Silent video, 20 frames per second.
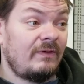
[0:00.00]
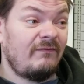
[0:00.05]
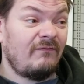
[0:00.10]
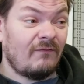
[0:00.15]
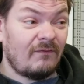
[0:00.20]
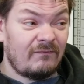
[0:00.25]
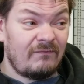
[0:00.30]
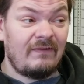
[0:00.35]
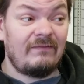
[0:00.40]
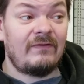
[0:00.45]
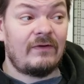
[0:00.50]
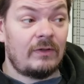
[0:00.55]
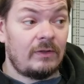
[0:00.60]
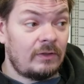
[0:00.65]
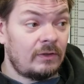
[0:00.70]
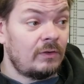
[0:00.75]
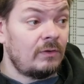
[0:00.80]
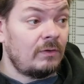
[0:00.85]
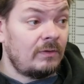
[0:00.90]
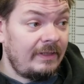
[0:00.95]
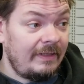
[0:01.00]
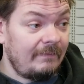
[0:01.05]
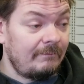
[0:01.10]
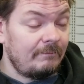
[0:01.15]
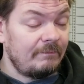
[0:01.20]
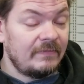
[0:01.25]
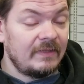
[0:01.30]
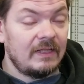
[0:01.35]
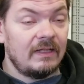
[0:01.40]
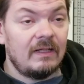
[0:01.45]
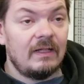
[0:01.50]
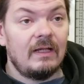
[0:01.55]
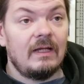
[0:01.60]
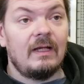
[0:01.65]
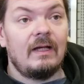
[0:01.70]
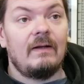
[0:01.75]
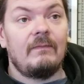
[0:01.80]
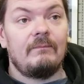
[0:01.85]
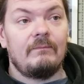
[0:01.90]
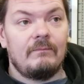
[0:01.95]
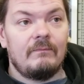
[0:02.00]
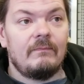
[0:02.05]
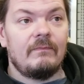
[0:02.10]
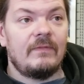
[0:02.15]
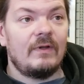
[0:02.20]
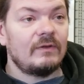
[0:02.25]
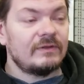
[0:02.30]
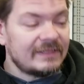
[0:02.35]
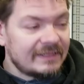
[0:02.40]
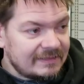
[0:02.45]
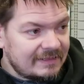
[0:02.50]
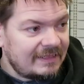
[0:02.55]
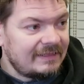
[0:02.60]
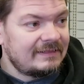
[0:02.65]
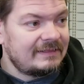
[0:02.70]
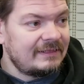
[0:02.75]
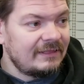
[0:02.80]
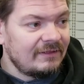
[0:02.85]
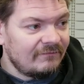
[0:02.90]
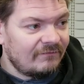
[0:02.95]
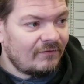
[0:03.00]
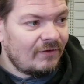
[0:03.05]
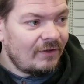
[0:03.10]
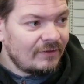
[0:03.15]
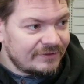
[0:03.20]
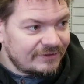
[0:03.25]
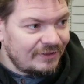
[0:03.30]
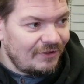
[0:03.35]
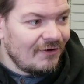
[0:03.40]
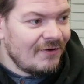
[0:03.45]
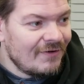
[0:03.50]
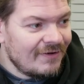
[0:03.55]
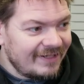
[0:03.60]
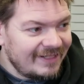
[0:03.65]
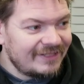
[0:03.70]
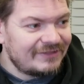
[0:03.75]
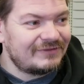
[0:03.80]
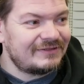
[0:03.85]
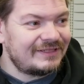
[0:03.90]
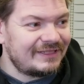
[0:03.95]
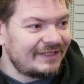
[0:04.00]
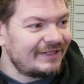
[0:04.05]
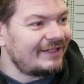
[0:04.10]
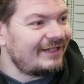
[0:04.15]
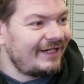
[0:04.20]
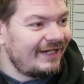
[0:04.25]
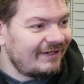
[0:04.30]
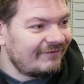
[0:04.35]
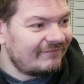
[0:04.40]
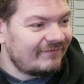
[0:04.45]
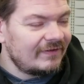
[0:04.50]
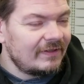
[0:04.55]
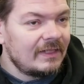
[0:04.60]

four, five hundred dollar coin. Those contain silver also, interestingly enough.